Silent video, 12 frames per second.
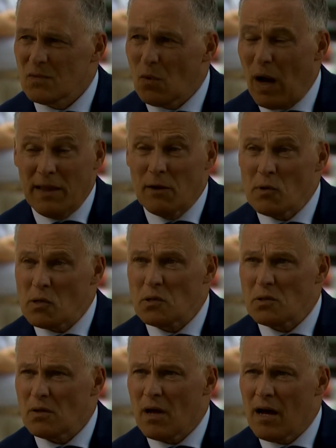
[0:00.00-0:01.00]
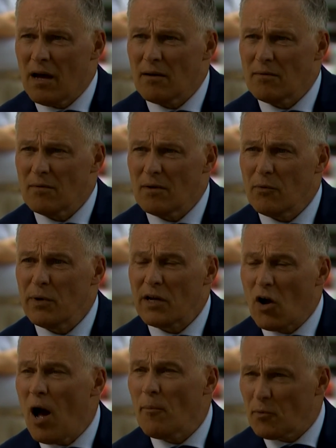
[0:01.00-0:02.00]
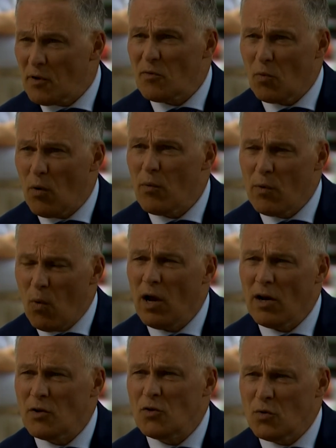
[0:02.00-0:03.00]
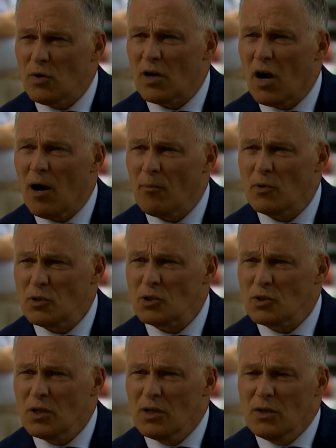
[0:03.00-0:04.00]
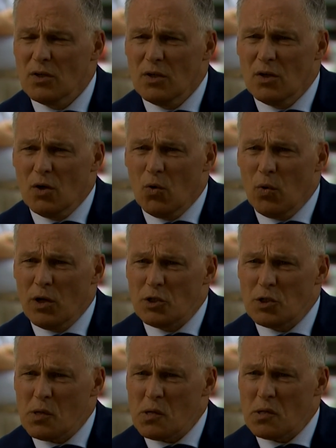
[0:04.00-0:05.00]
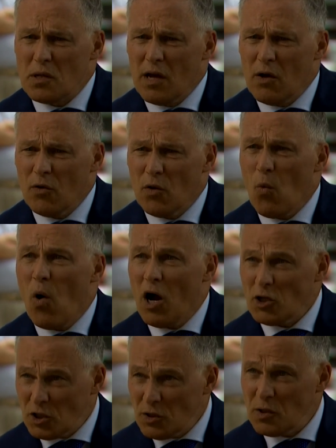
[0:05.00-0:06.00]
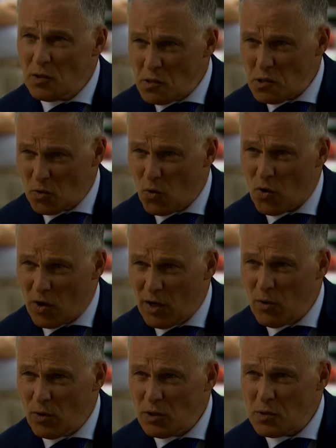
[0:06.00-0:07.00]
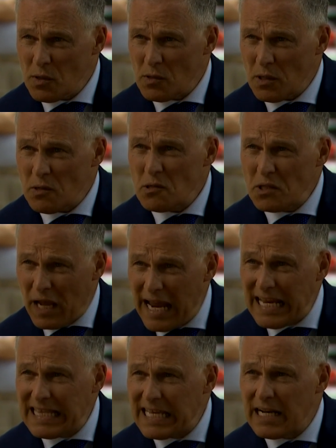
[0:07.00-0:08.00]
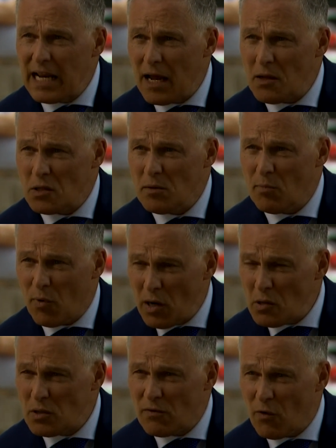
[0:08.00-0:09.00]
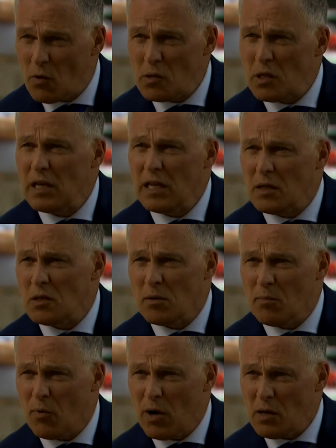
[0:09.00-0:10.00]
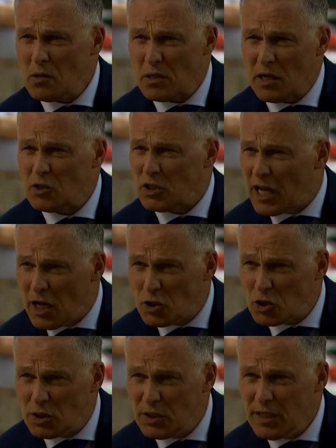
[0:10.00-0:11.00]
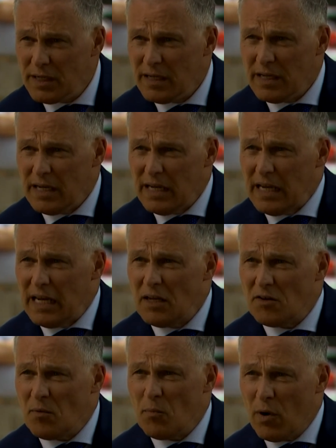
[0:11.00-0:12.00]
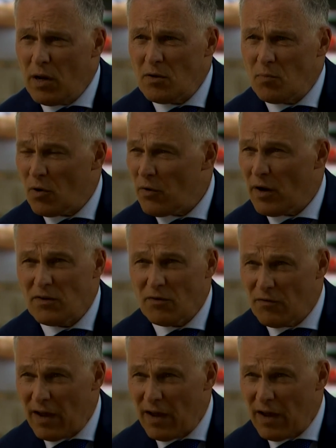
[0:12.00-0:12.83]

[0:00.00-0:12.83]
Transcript: Well, I think it was uh, we accomplished what we wanted to accomplish, which is tell the Washington story, which is a state that has embraced diversity, it's embraced education, it's embraced progressive